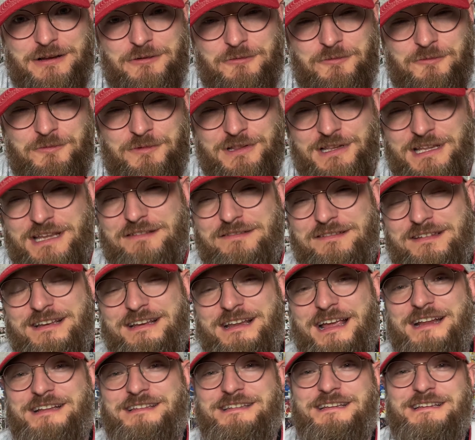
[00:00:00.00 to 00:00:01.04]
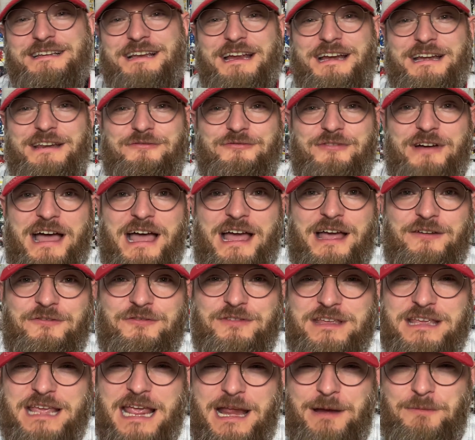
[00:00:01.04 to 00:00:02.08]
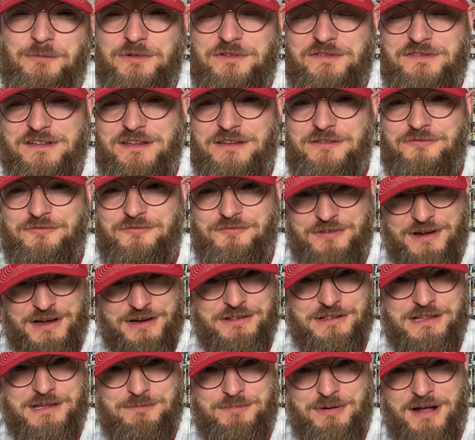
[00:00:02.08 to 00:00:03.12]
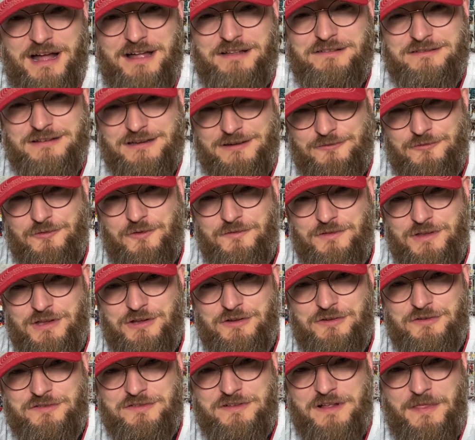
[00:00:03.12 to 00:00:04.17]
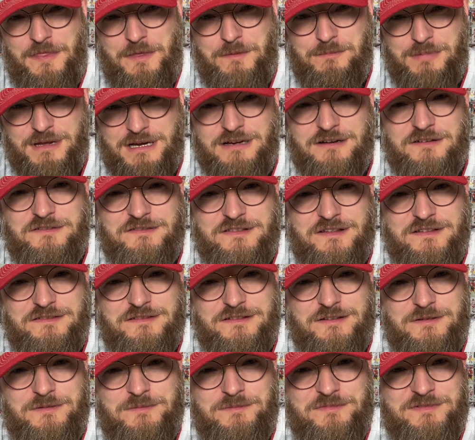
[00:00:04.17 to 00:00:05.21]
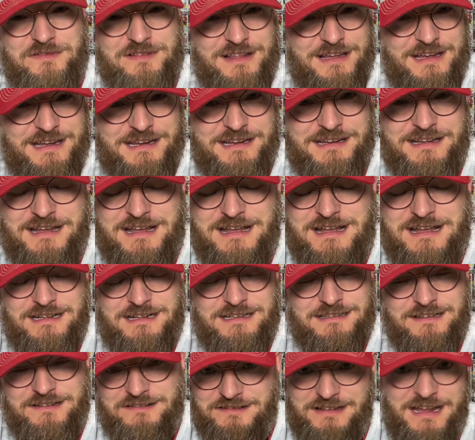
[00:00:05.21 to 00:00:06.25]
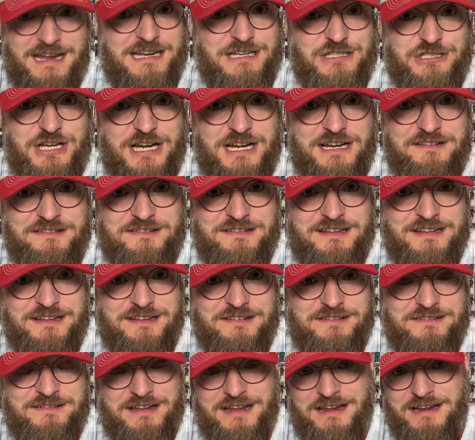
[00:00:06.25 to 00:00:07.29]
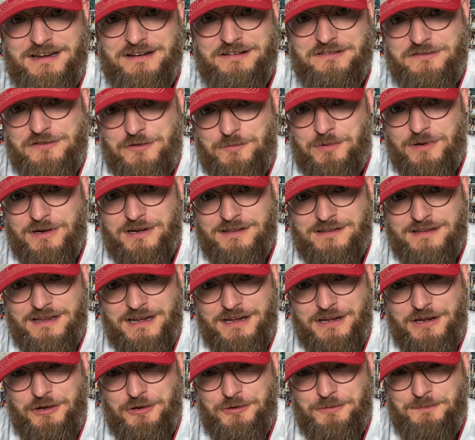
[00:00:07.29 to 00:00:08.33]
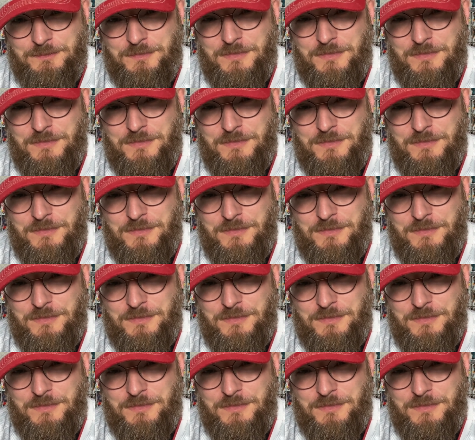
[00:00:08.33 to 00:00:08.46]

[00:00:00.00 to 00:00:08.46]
Released in 1995, the game received fairly positive reviews on the bigger systems like the Sega Genesis and Super Nintendo,